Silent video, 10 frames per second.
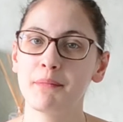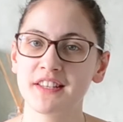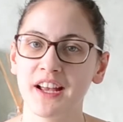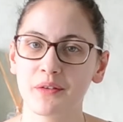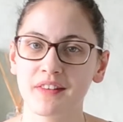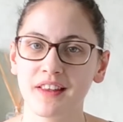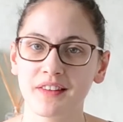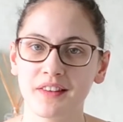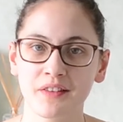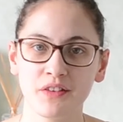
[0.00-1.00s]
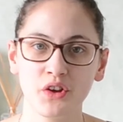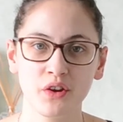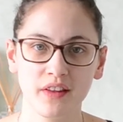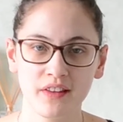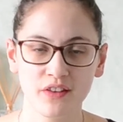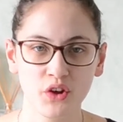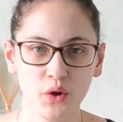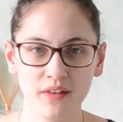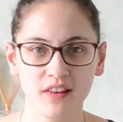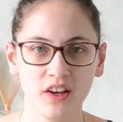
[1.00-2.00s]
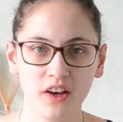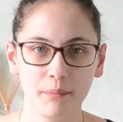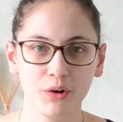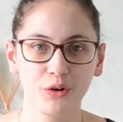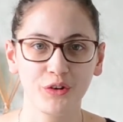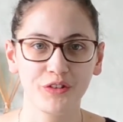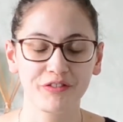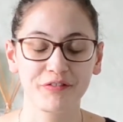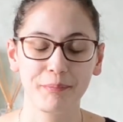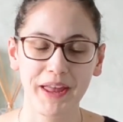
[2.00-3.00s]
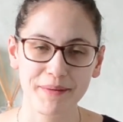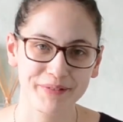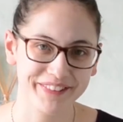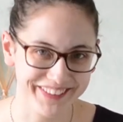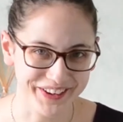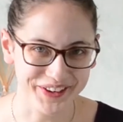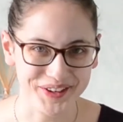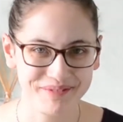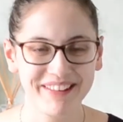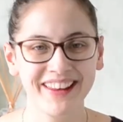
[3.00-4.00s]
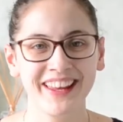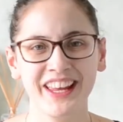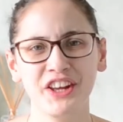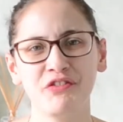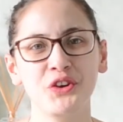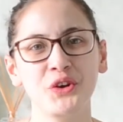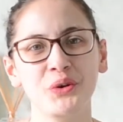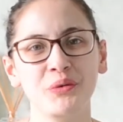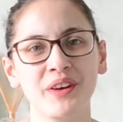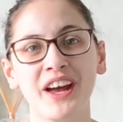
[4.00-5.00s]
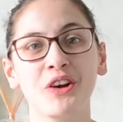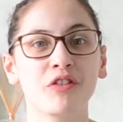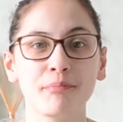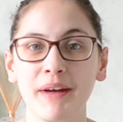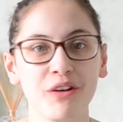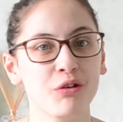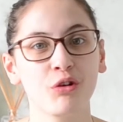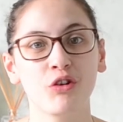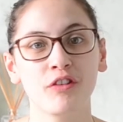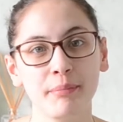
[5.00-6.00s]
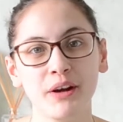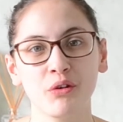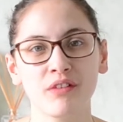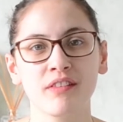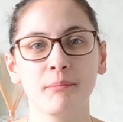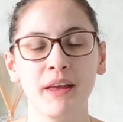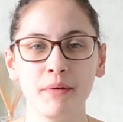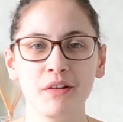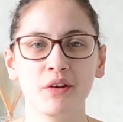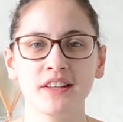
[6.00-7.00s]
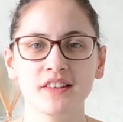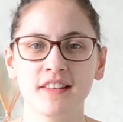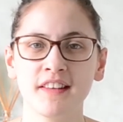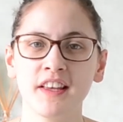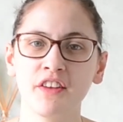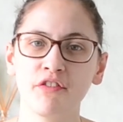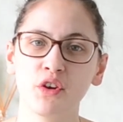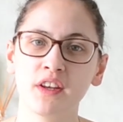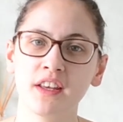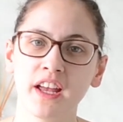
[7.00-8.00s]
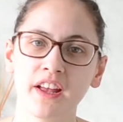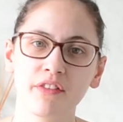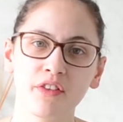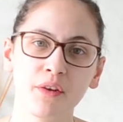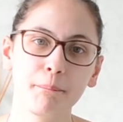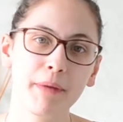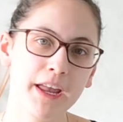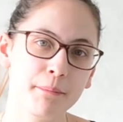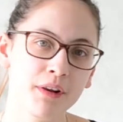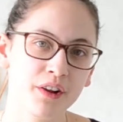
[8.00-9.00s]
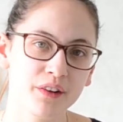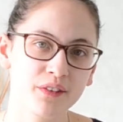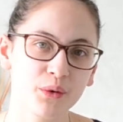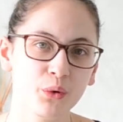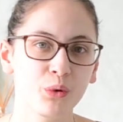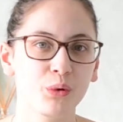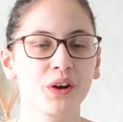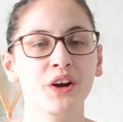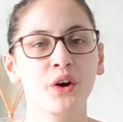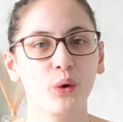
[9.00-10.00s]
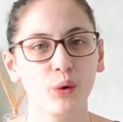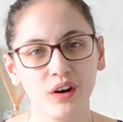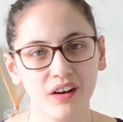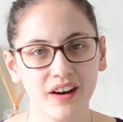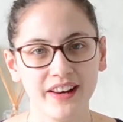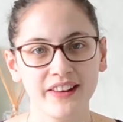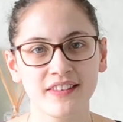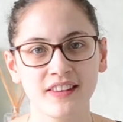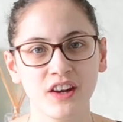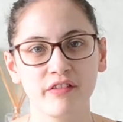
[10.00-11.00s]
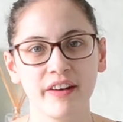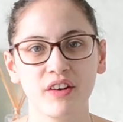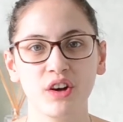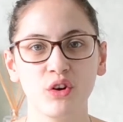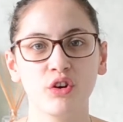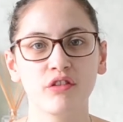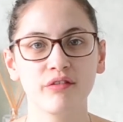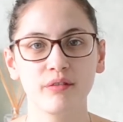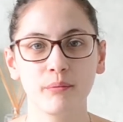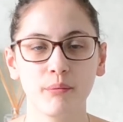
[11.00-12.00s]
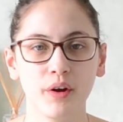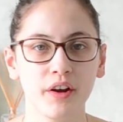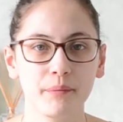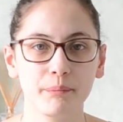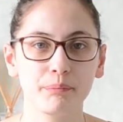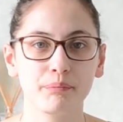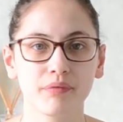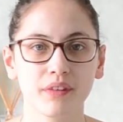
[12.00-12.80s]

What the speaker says: towels that is using up a lot of paper in the home. If you get a lot of mail or a lot of bills, maybe look into seeing if you can get them paperless or online instead of having a lot of